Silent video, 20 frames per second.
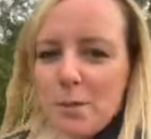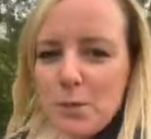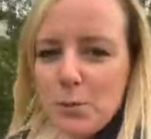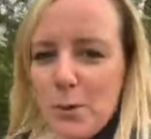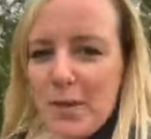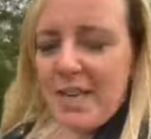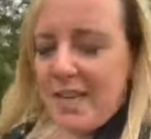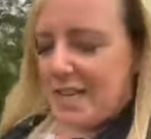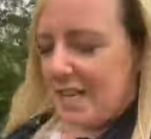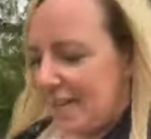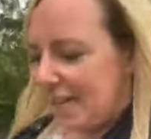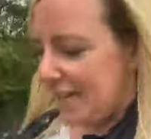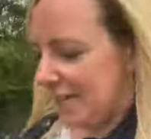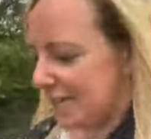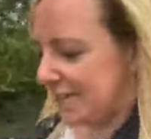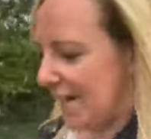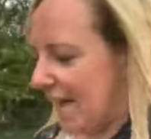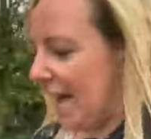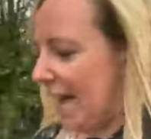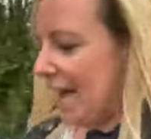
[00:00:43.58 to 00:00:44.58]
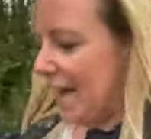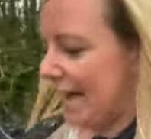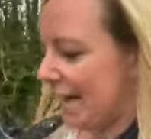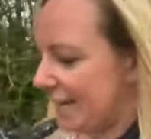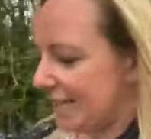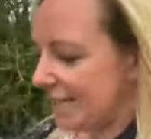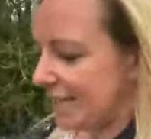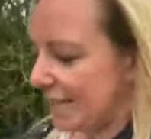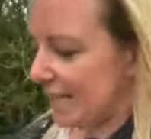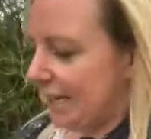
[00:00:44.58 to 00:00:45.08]
between things.
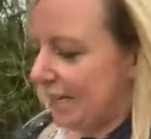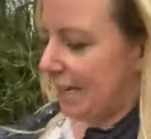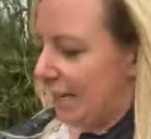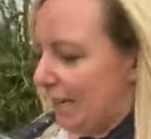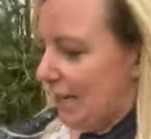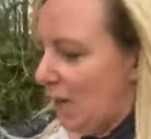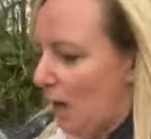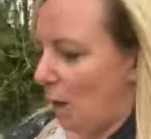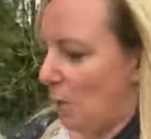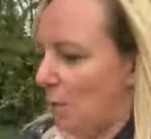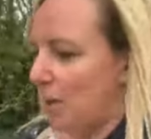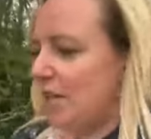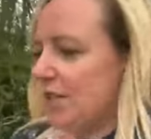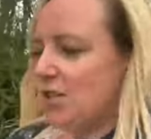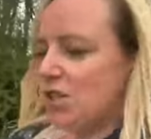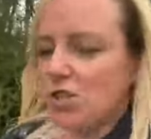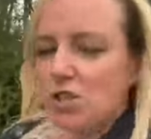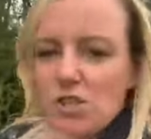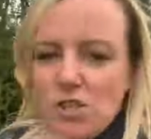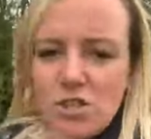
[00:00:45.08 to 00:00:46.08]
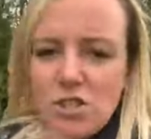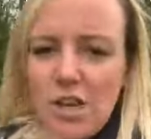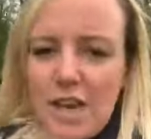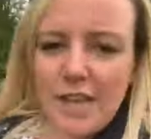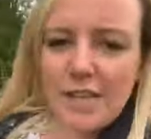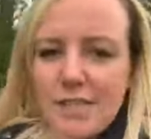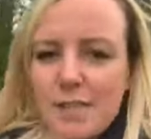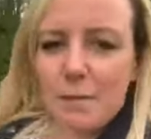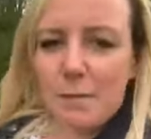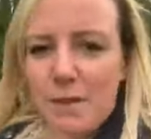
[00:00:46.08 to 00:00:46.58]
And I wanted to just
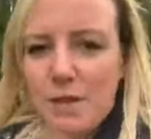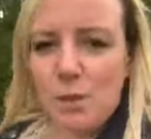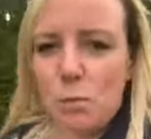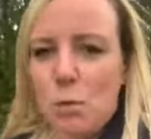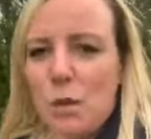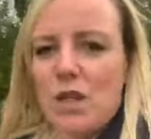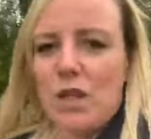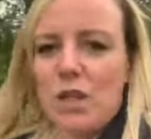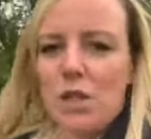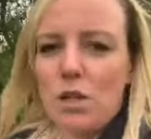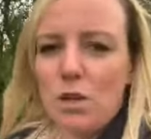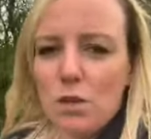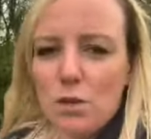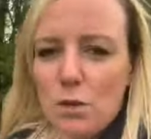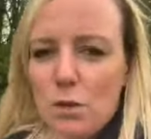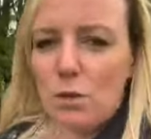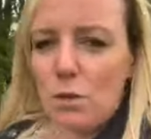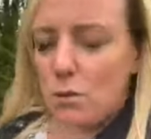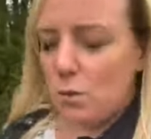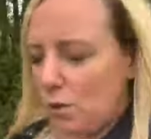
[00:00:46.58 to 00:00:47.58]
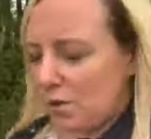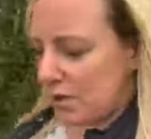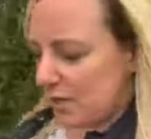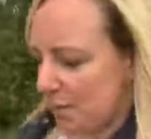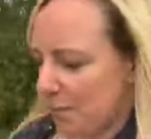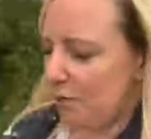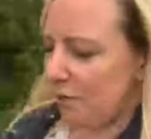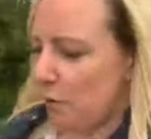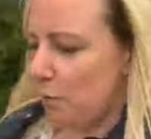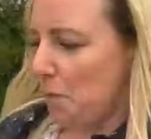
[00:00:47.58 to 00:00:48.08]
share something with you.
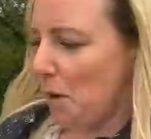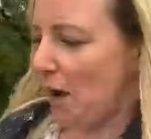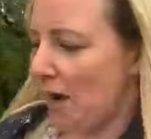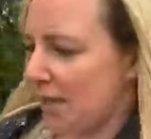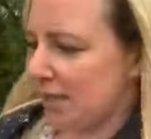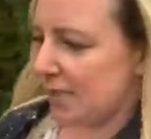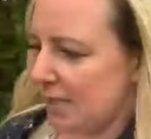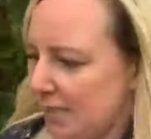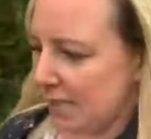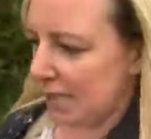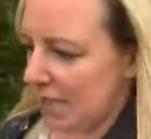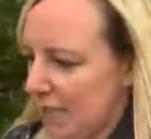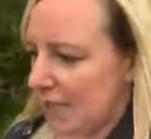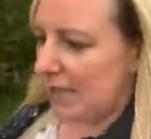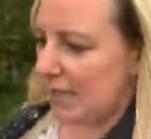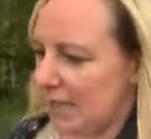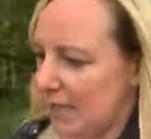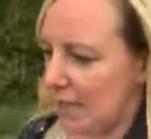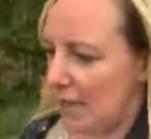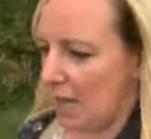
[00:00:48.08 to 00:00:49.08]
Some of you might have seen